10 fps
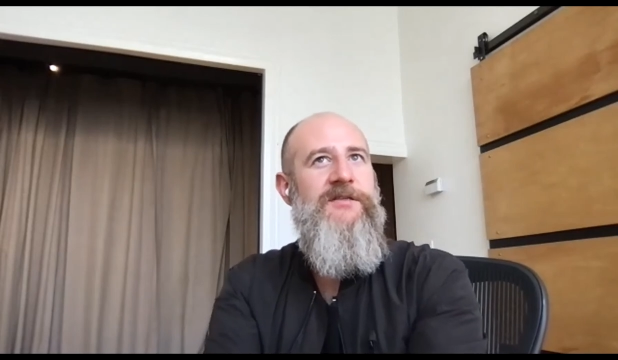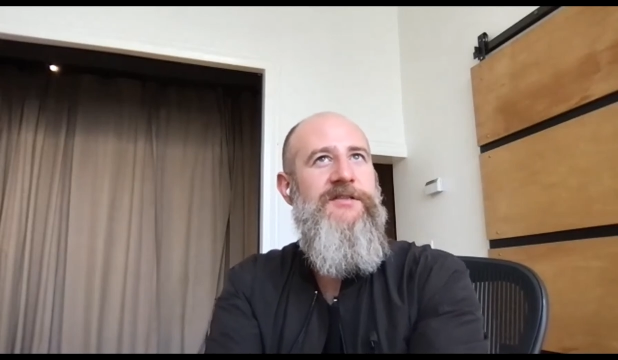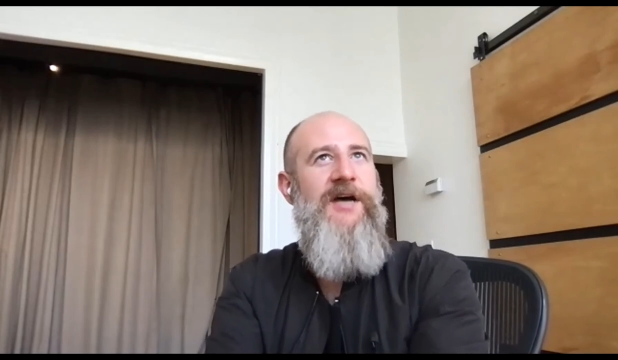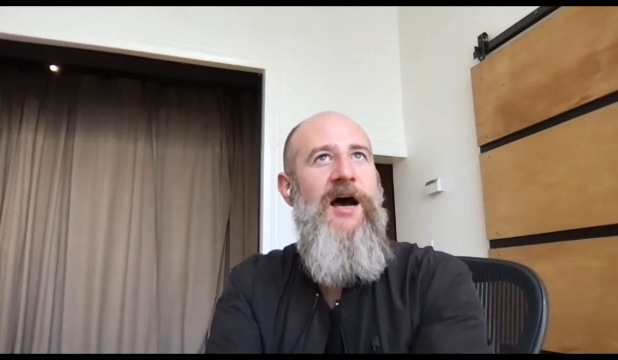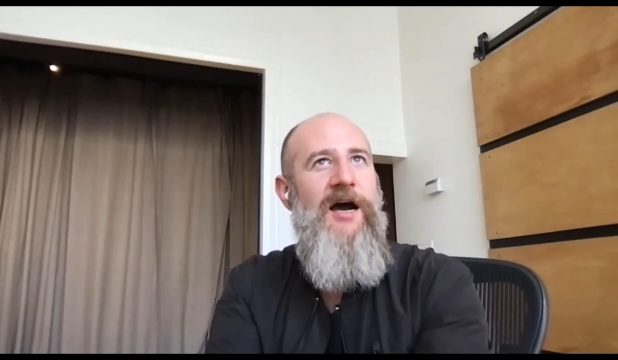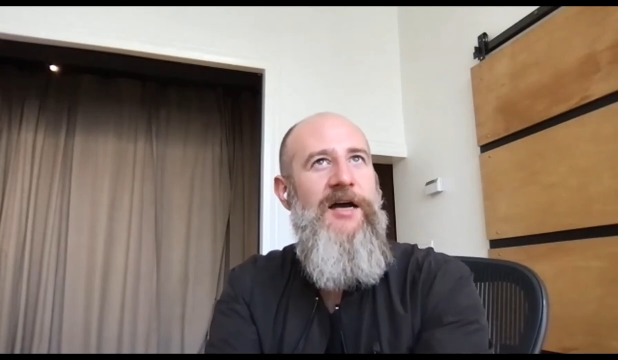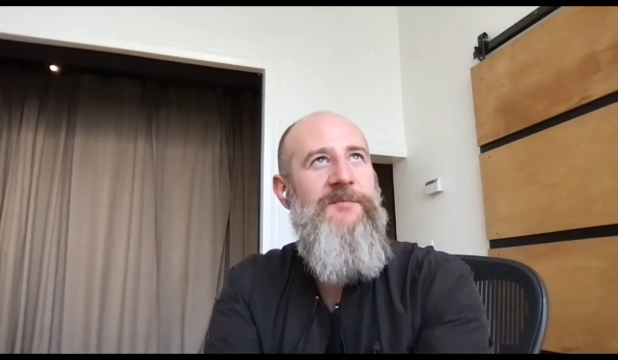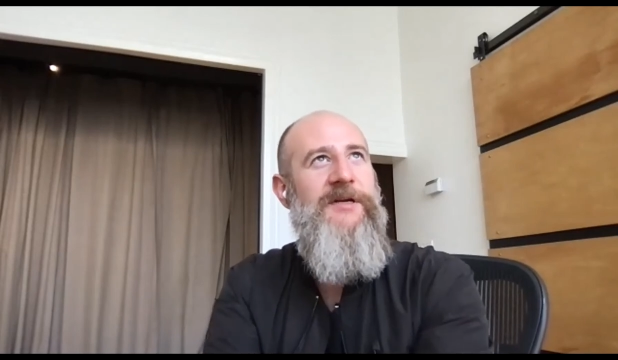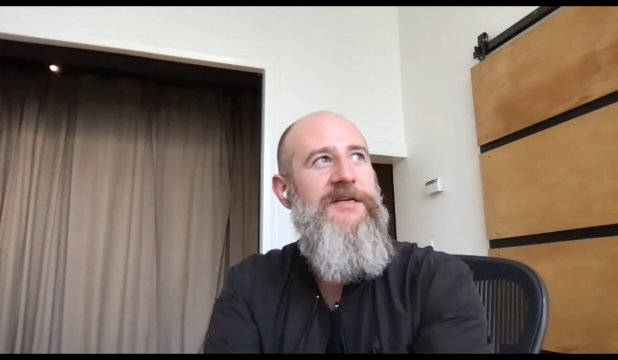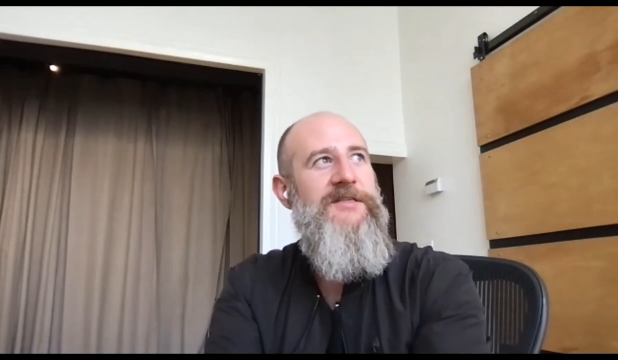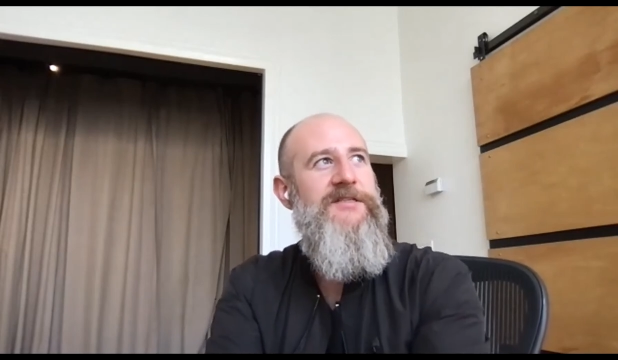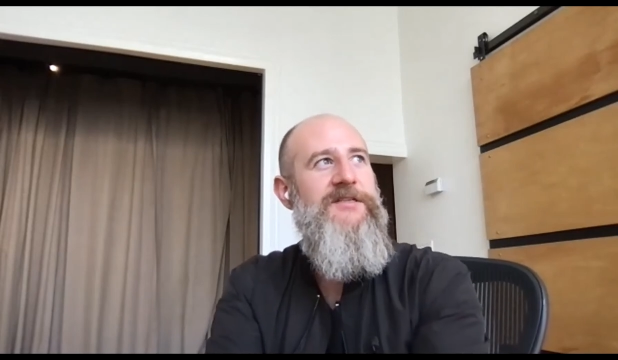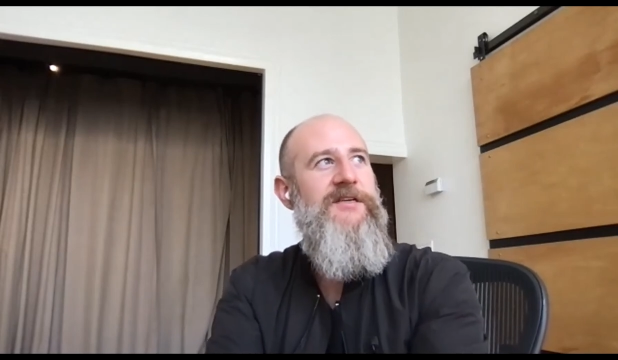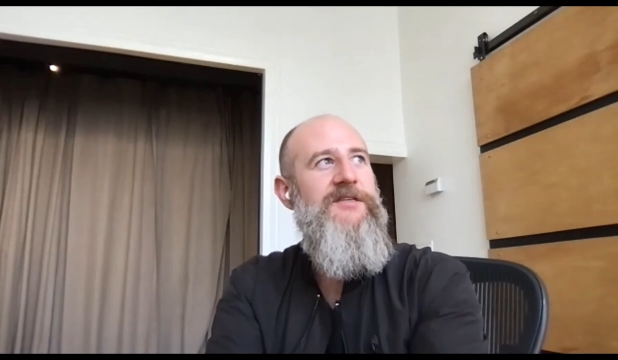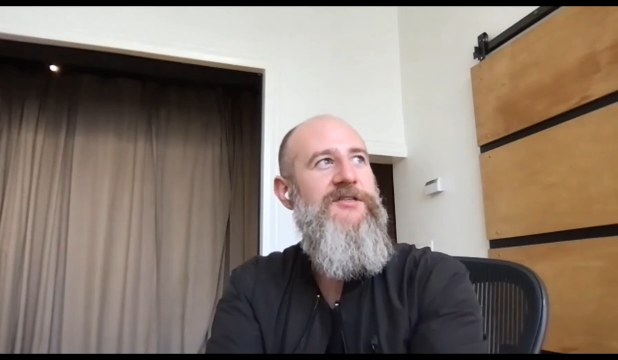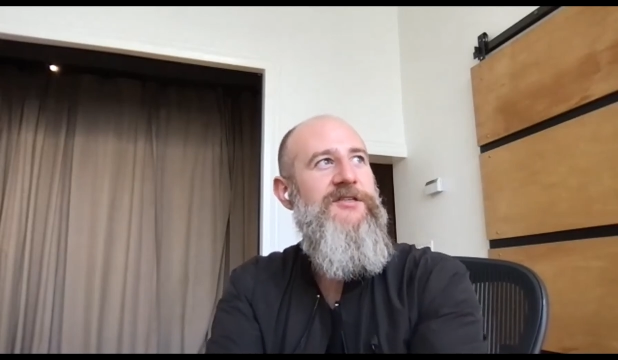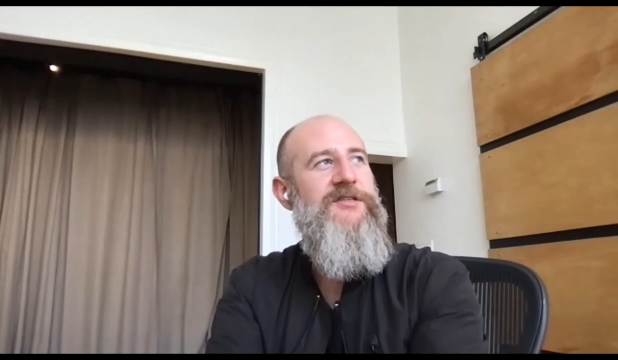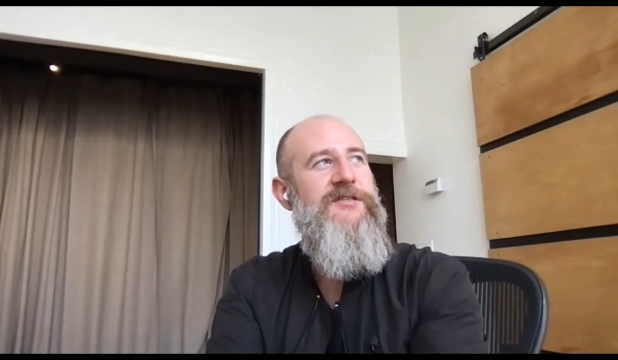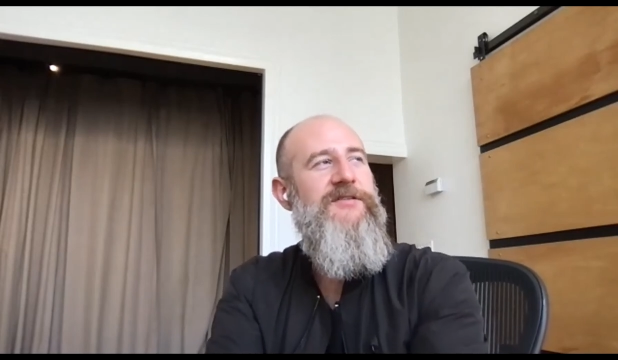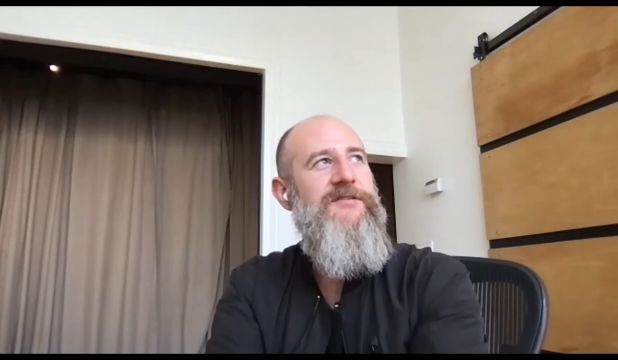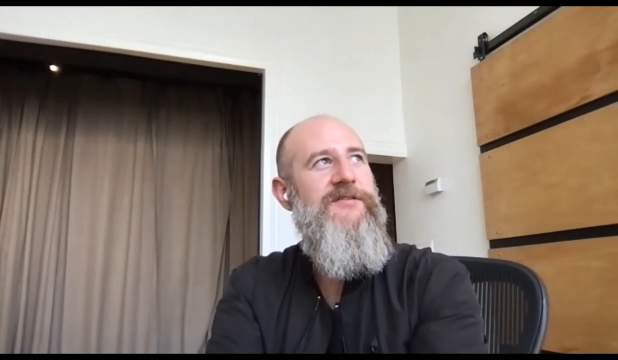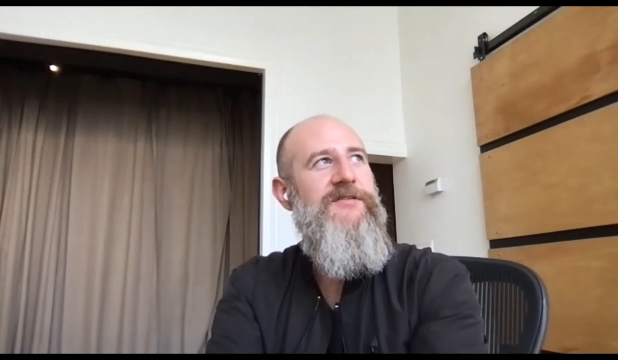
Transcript: time. Like it's just,